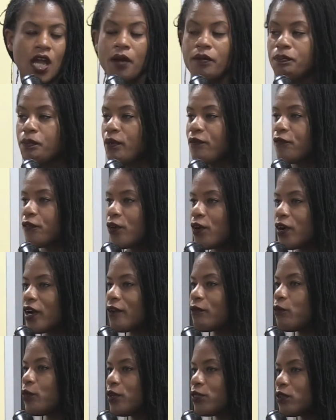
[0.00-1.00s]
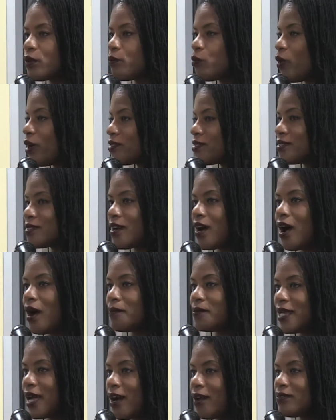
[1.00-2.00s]
I would prefer if Winthrop wants to
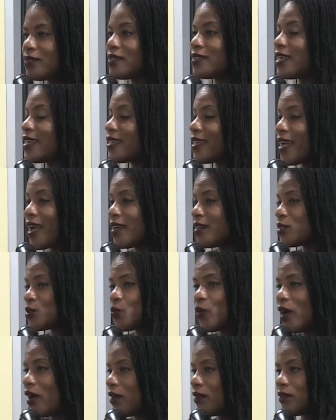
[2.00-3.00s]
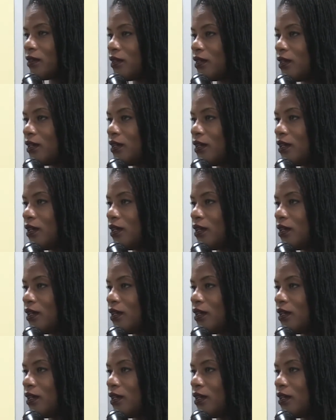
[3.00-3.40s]
opt out that they can as well.